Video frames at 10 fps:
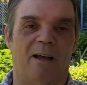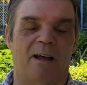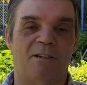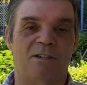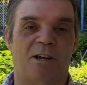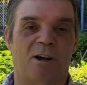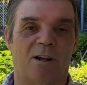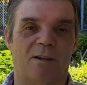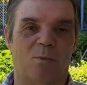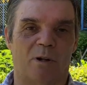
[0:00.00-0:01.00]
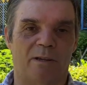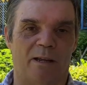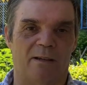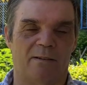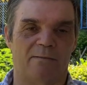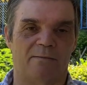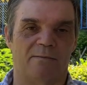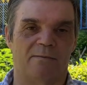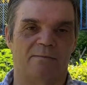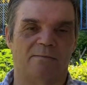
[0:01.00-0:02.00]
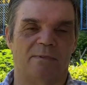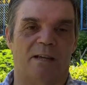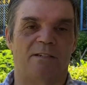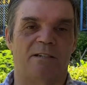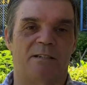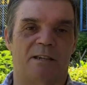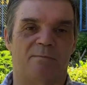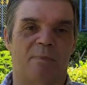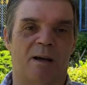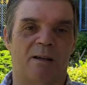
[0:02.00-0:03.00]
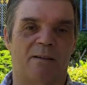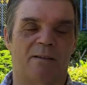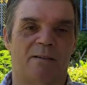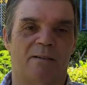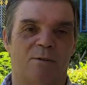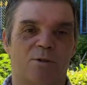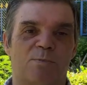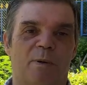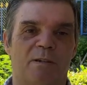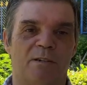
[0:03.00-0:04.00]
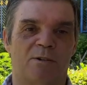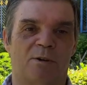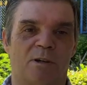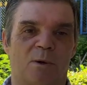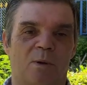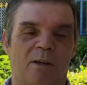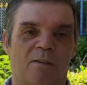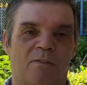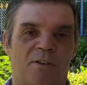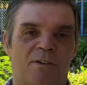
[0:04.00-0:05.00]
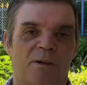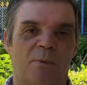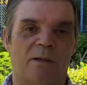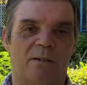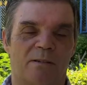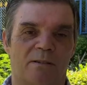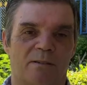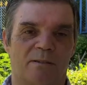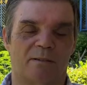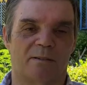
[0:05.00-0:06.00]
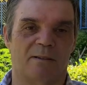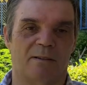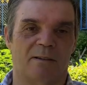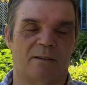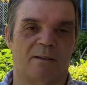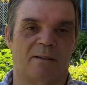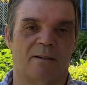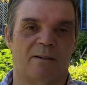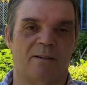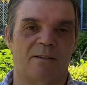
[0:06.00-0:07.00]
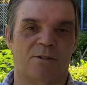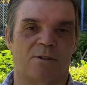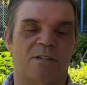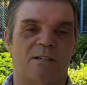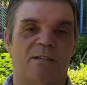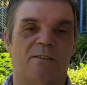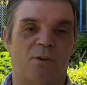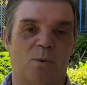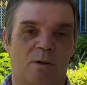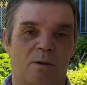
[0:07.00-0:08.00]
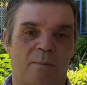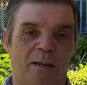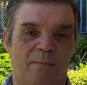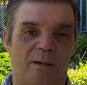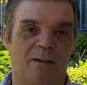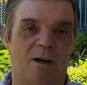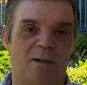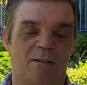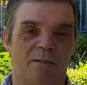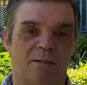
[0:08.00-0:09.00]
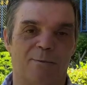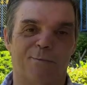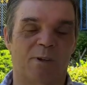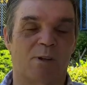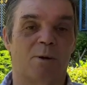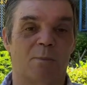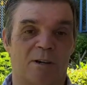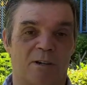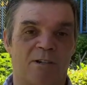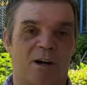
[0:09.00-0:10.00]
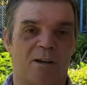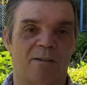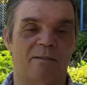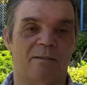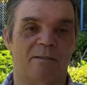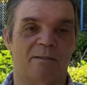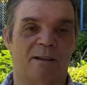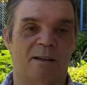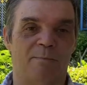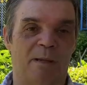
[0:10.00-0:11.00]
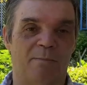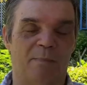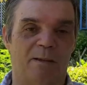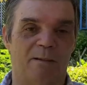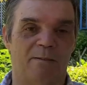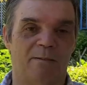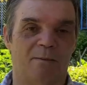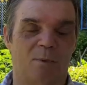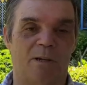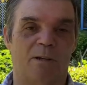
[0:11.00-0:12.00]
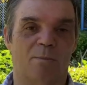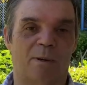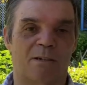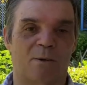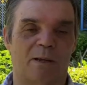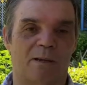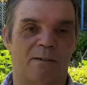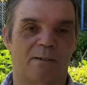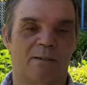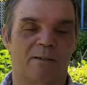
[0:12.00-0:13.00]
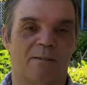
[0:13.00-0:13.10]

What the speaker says: And she called him one day and she said, my husband is going away for 3 weeks. So she said, if you want to meet me in Holland, come across to Holland and meet me when you come back to England.